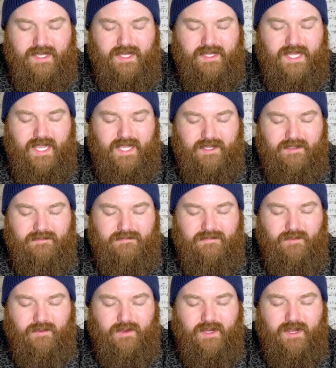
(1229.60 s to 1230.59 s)
Thank you
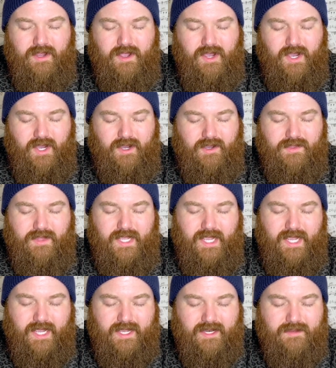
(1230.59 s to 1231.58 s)
for all the
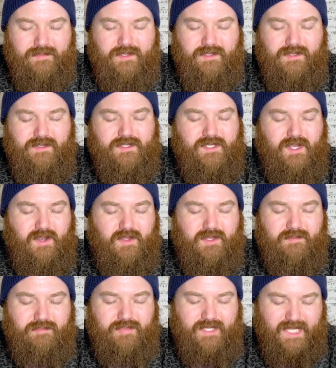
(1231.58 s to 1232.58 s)
animals, all the
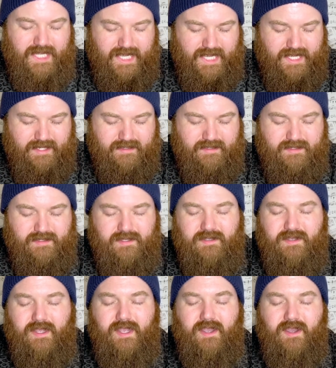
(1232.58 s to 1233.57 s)
plants,
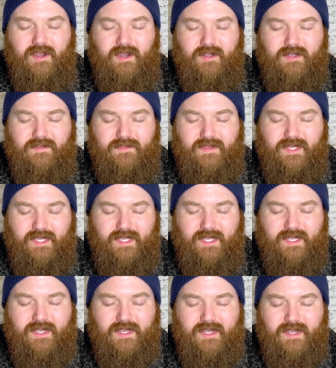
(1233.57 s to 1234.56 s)
all of
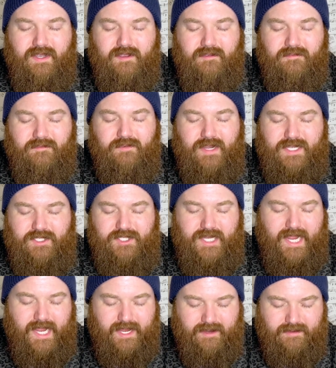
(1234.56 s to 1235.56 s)
the fresh
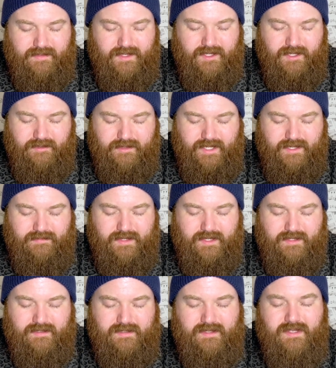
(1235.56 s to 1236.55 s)
air that you give
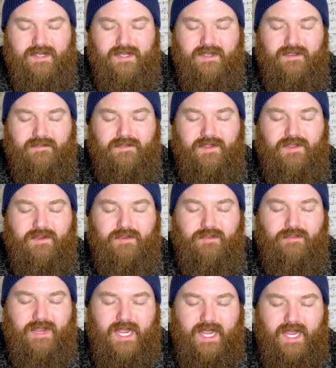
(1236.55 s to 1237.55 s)
us, for the
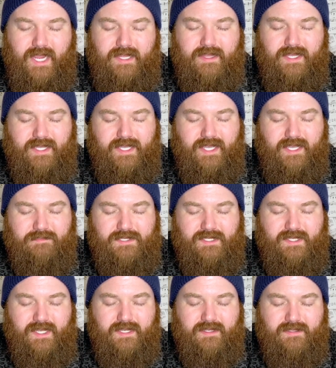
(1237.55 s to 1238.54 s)
rain that keeps
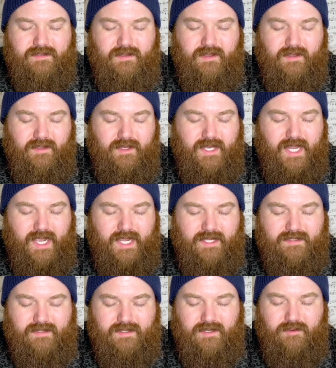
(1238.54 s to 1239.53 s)
things
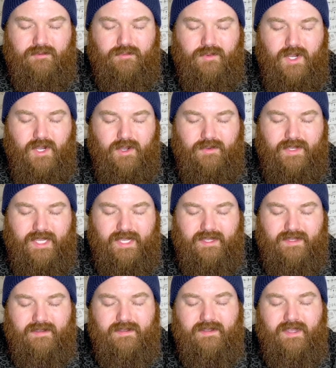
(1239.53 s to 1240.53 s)
nice and
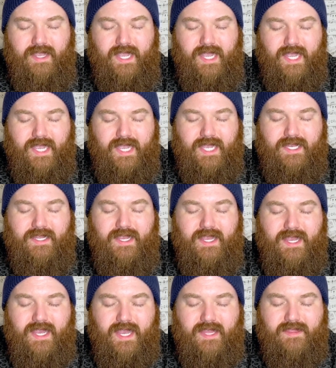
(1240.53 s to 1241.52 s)
growing. And
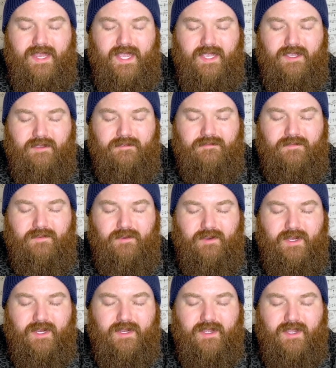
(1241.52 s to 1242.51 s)
thank you
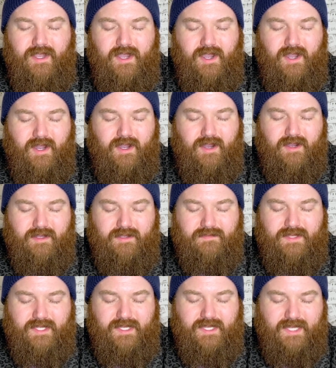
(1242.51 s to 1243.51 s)
for all of
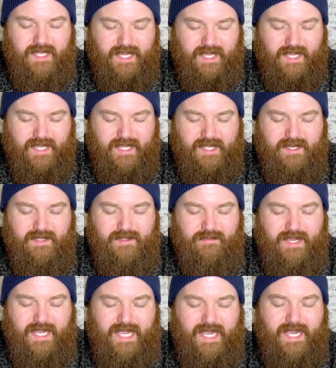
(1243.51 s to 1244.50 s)
the land that
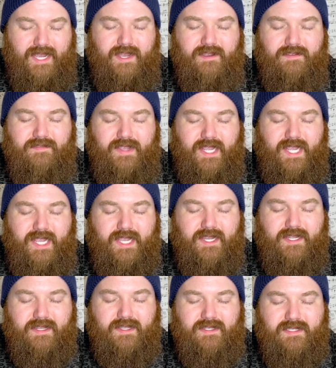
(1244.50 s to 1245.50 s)
we have
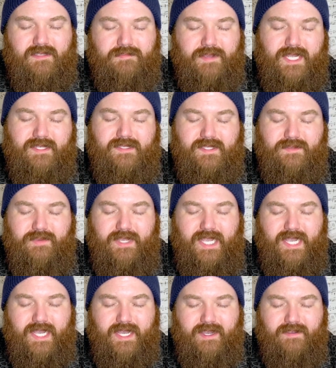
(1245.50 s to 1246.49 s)
and the space that we
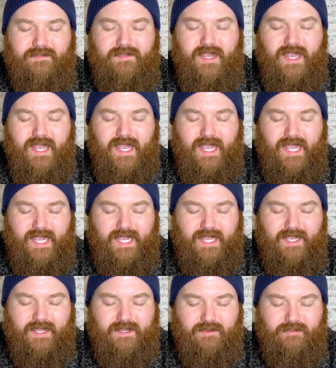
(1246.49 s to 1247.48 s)
have.
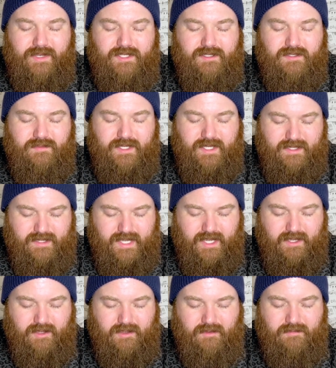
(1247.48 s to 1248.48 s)
And we just want to
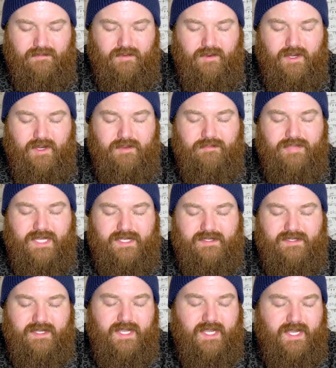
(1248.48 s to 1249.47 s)
thank you for
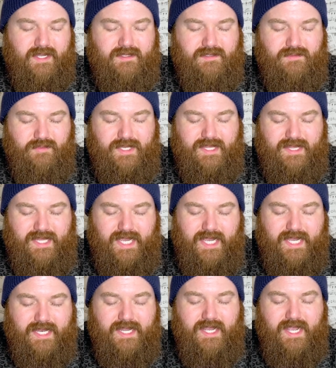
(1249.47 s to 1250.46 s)
blessing us with
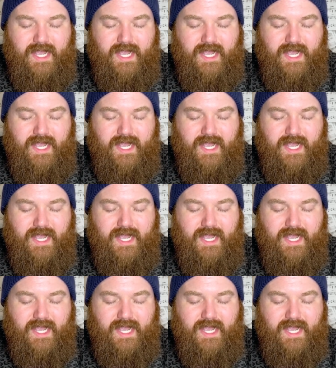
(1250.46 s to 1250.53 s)
that.